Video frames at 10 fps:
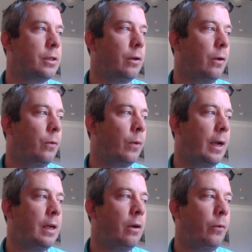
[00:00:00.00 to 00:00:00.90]
So right
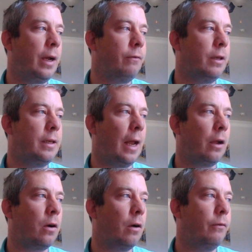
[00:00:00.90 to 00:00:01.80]
here, we have the data
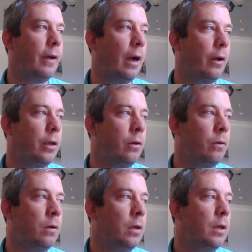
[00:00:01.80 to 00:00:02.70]
card value,
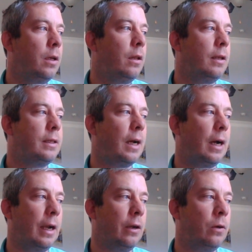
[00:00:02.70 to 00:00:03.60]
the
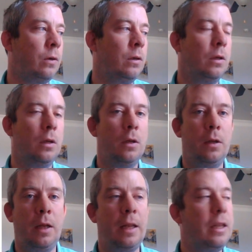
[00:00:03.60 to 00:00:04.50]
title,
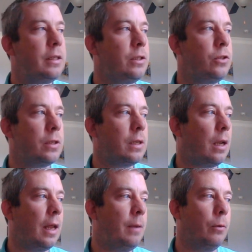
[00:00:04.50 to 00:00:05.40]
and this is just a
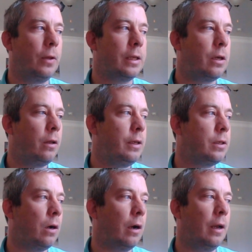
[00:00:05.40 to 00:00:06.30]
label. That's all these
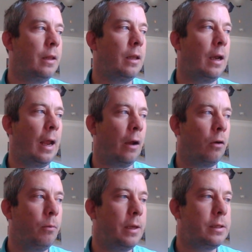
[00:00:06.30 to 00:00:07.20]
are. And then an
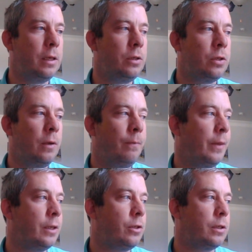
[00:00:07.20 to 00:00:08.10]
error message,
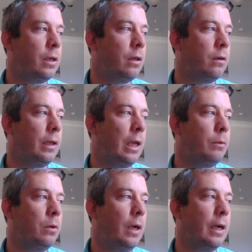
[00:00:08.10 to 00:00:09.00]
that's just another
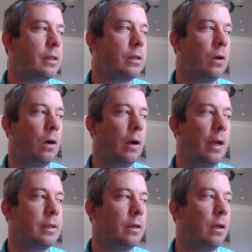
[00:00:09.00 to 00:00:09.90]
label and a star.
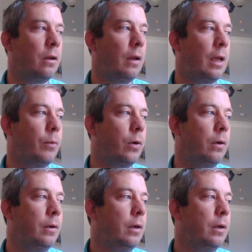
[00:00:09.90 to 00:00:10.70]
It's another label.